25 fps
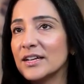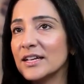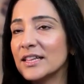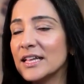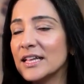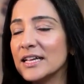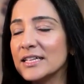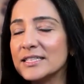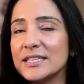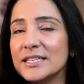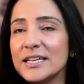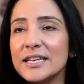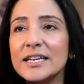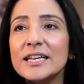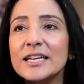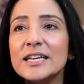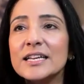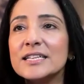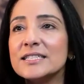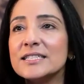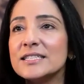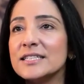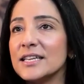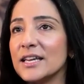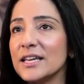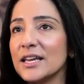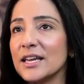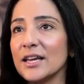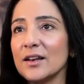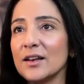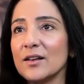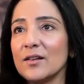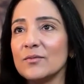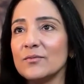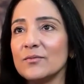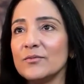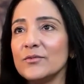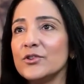that's an easy
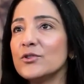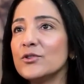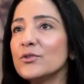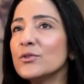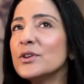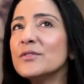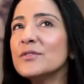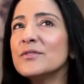kill. You don't